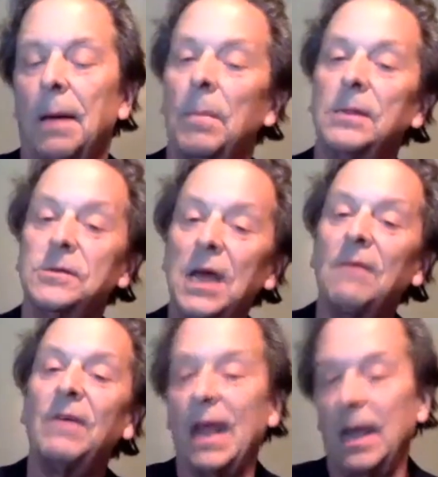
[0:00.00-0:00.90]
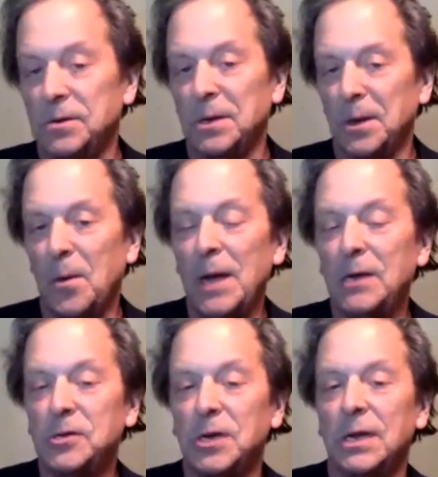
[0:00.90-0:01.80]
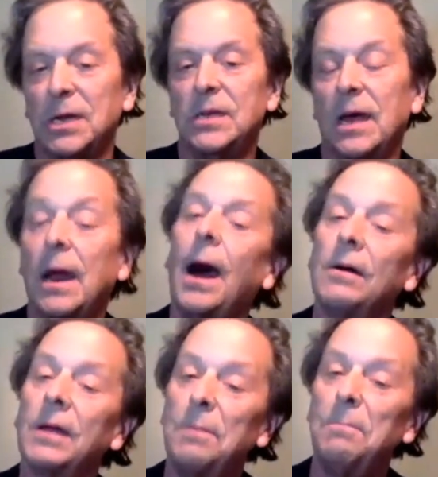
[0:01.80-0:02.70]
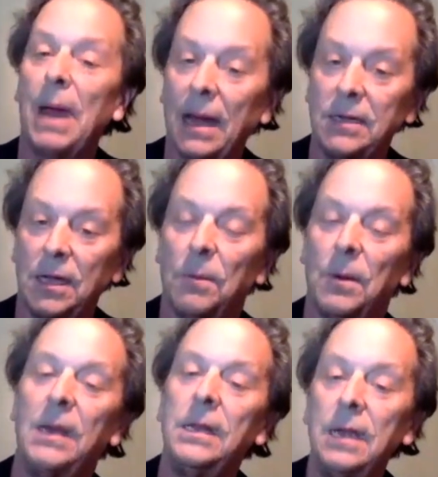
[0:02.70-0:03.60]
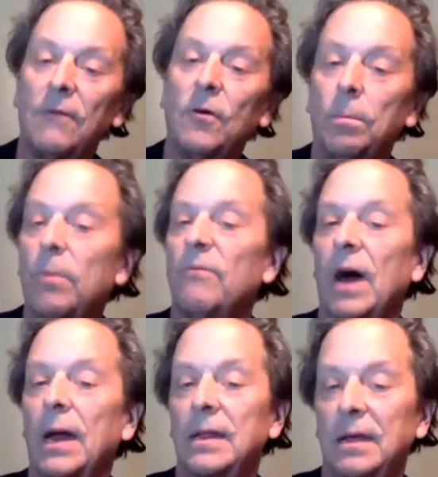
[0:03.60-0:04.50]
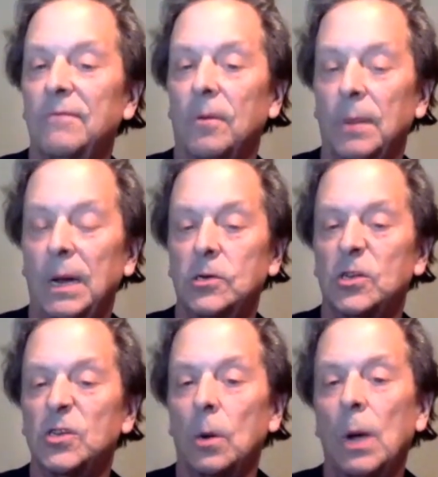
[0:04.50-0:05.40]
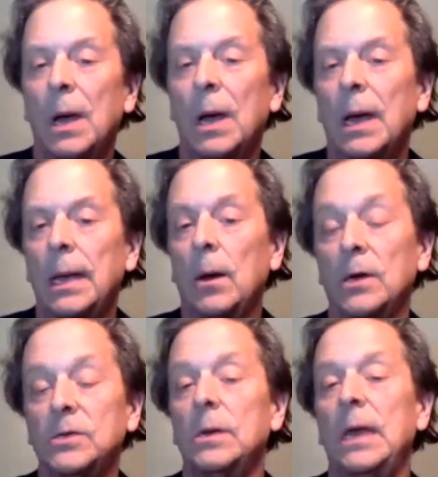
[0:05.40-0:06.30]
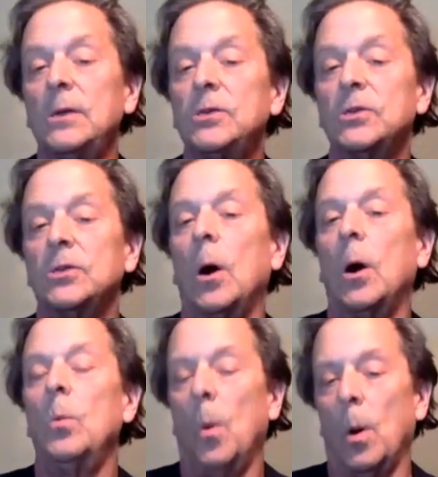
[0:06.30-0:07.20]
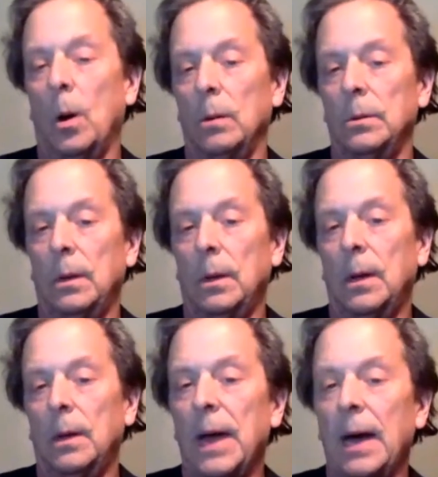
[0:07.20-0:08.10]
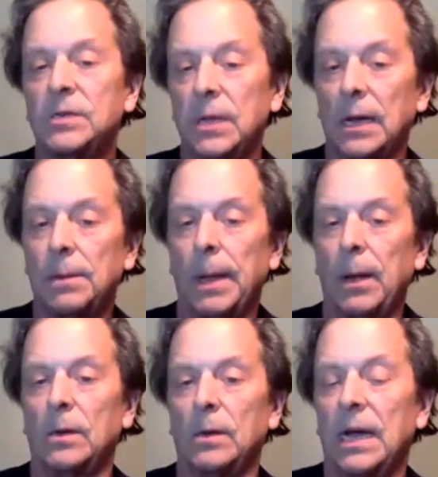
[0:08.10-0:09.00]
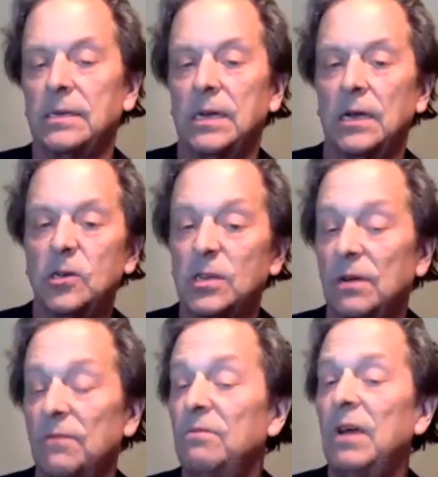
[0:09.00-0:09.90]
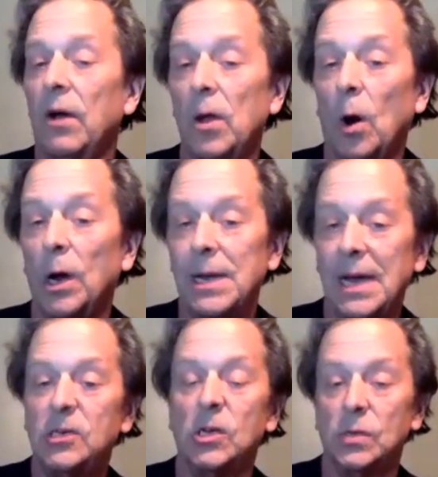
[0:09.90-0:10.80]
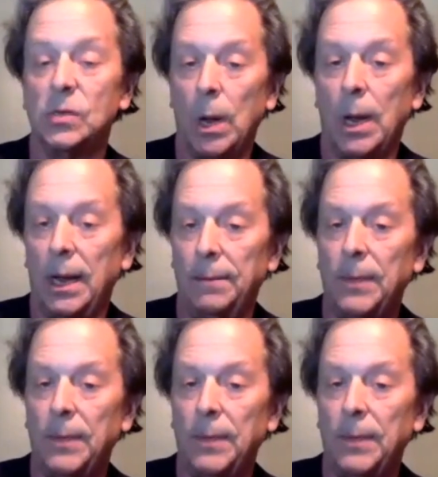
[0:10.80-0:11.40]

But instead of answering the question, he said, I'll get back to you. And he never provided the information. So he stonewalled the House Select Committee on Assassinations in a very audacious way.